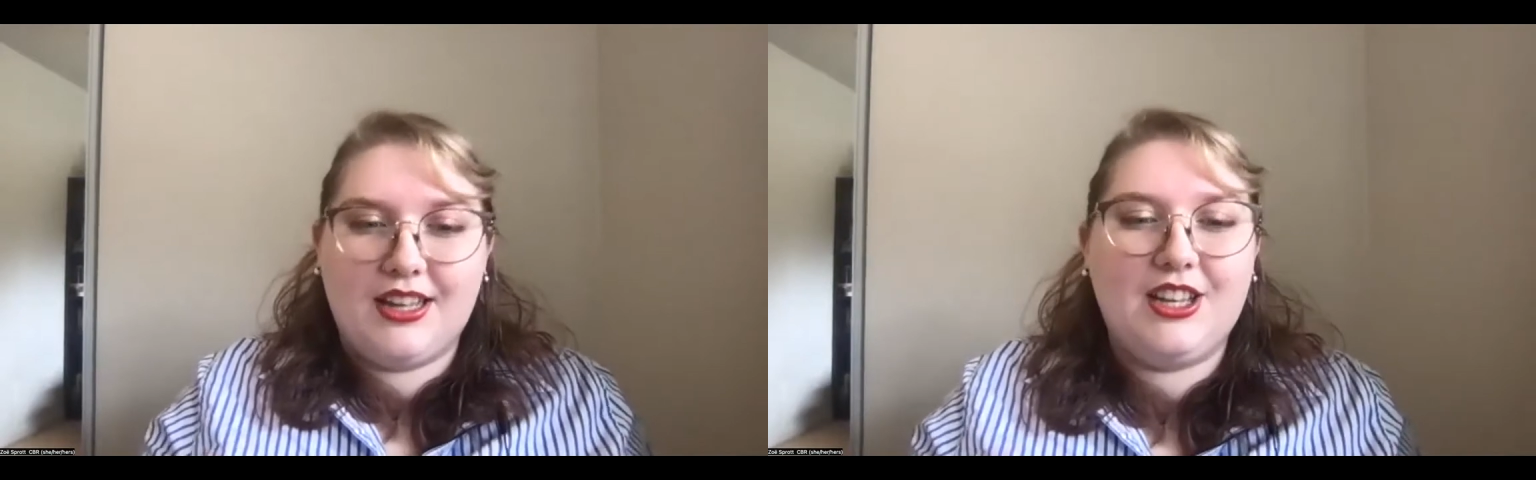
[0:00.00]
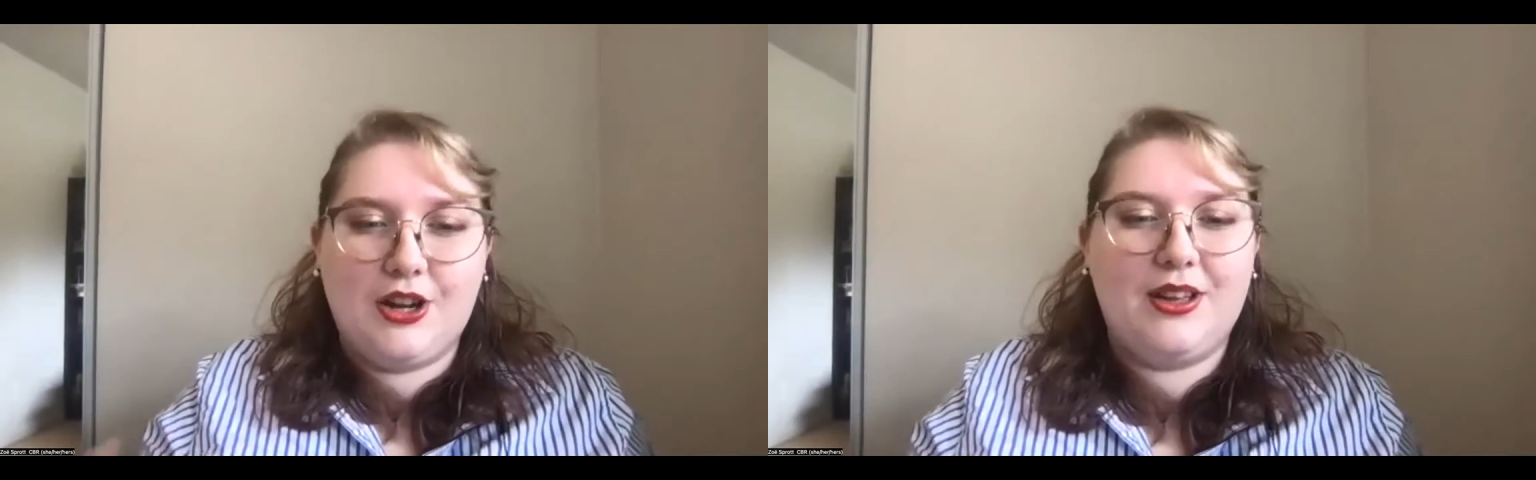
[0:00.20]

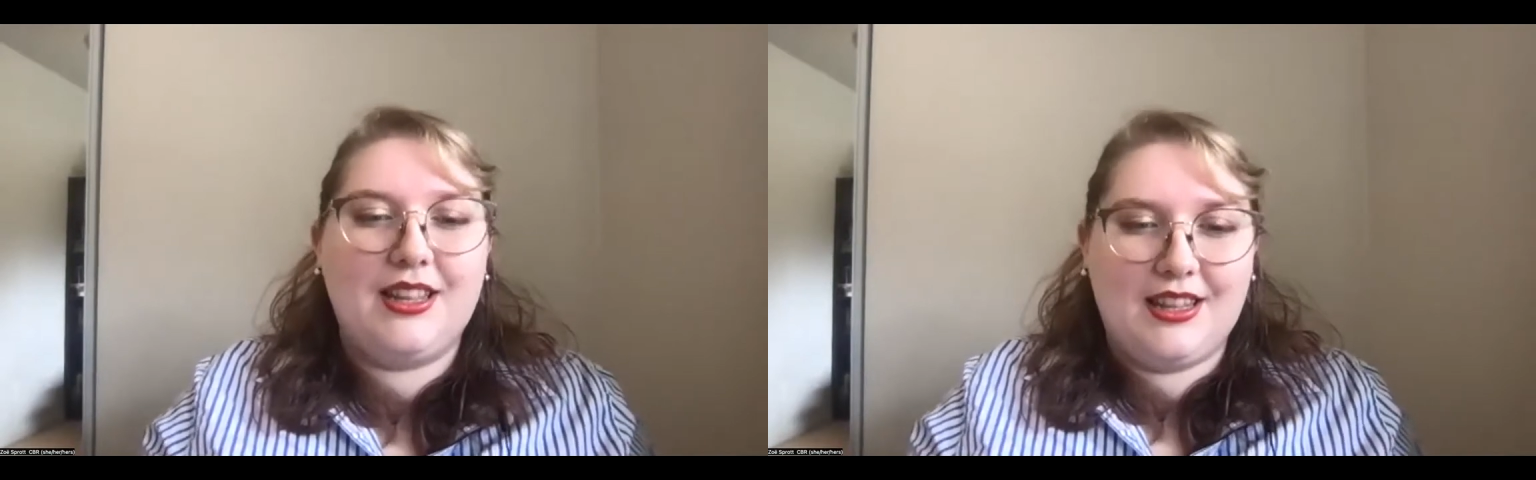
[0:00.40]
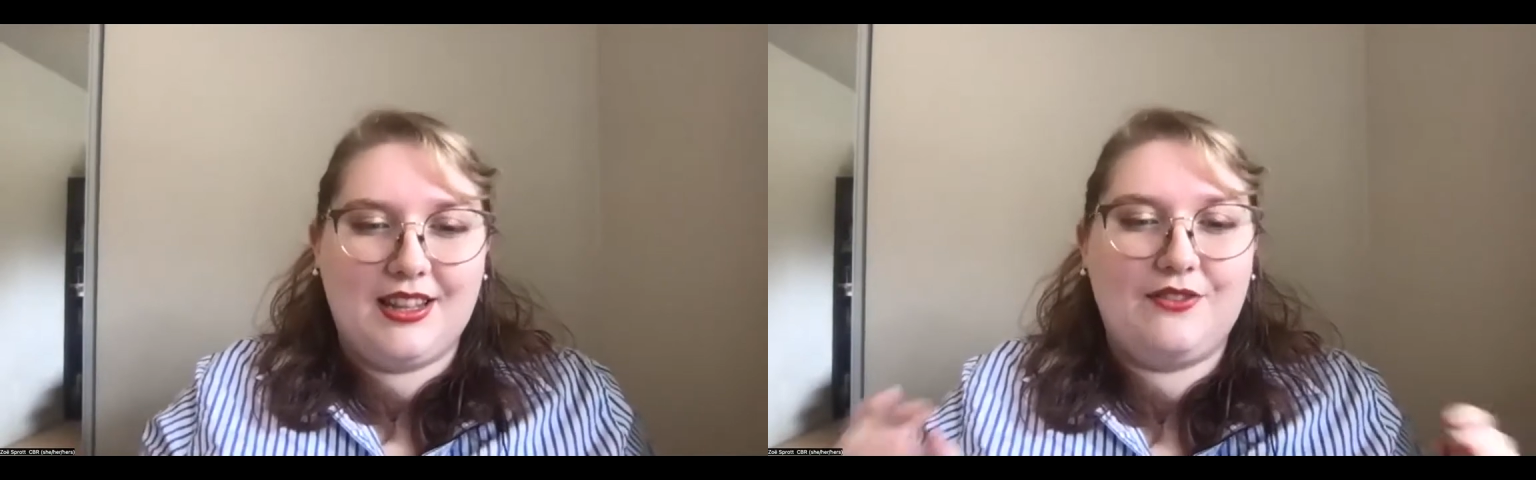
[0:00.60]
you know,
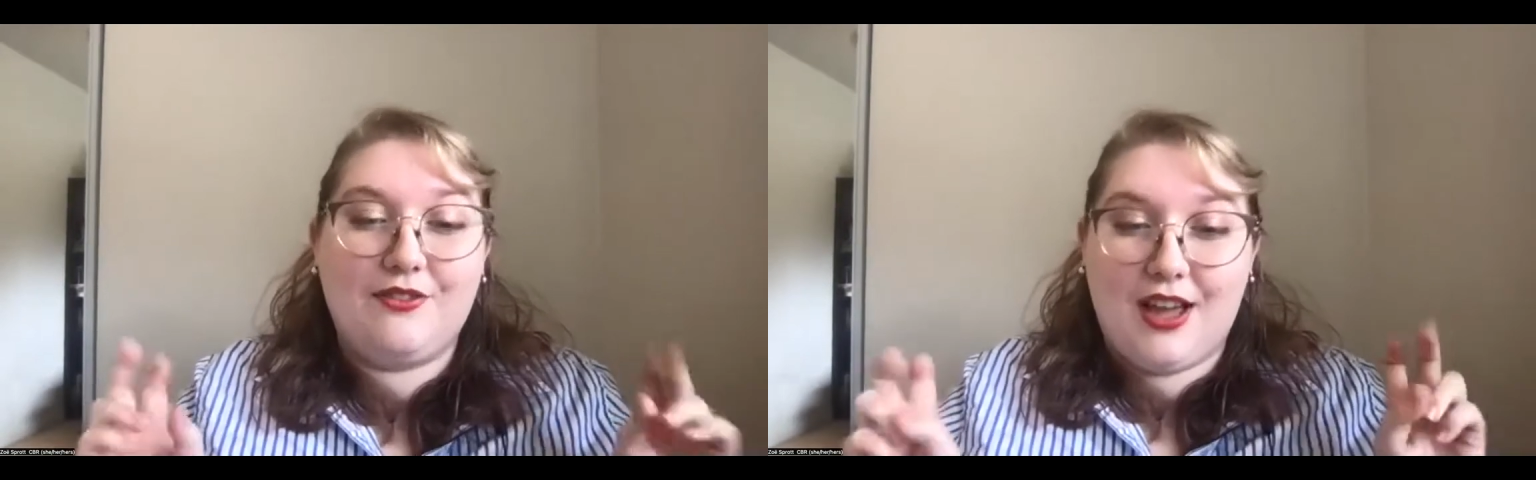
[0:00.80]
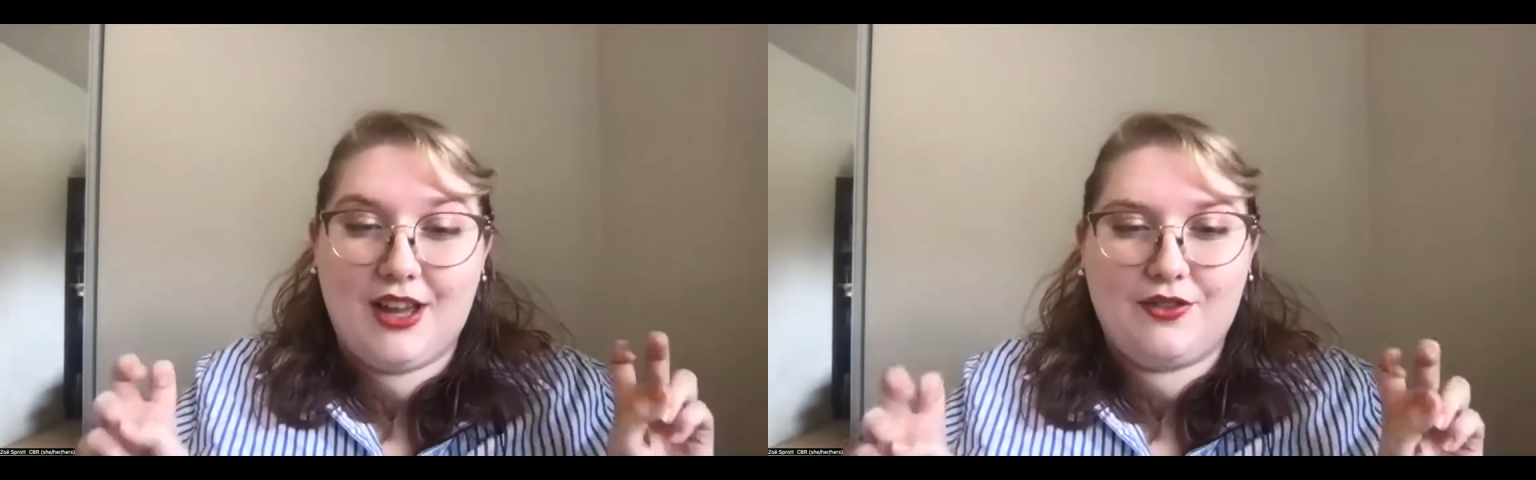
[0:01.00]
in the
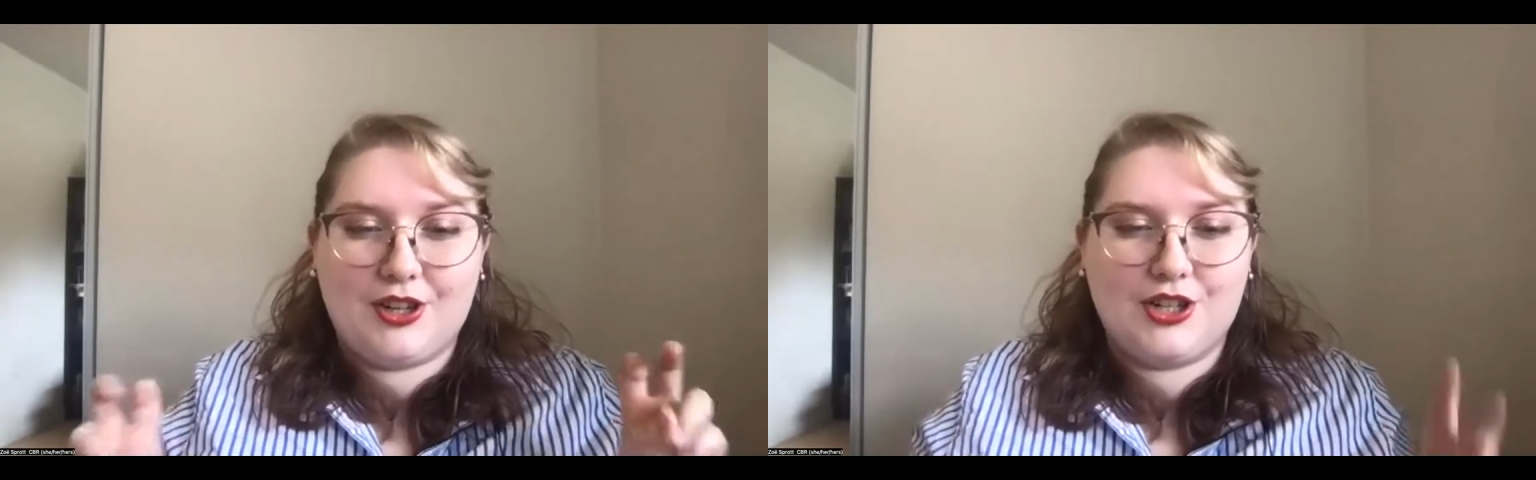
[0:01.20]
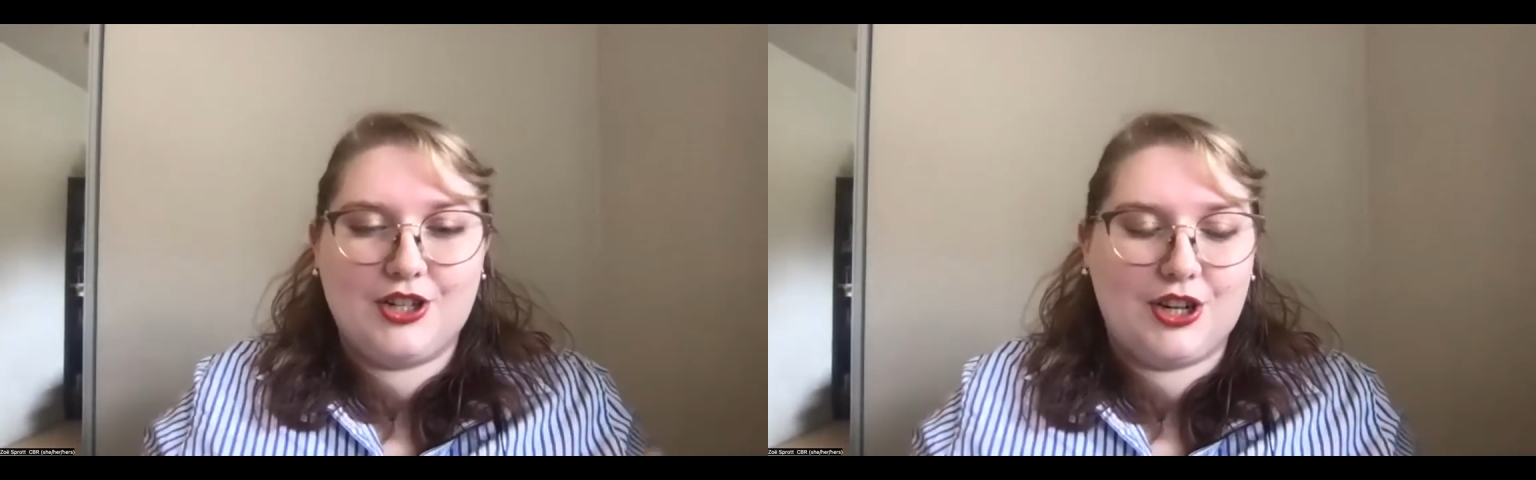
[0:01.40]
fan
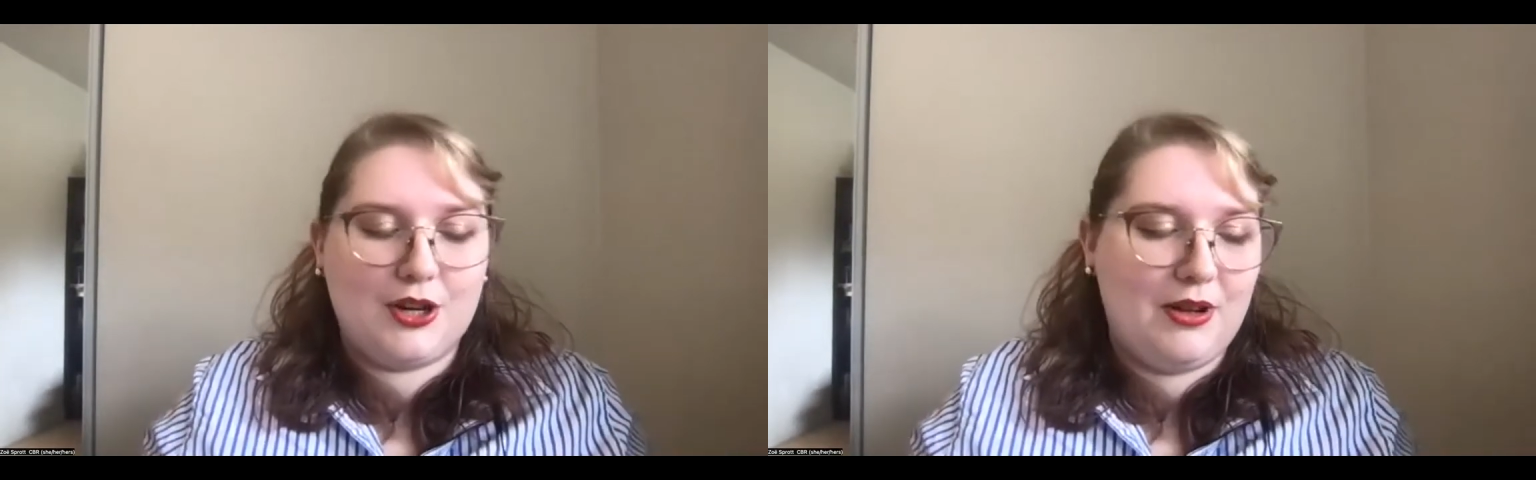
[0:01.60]
fiction term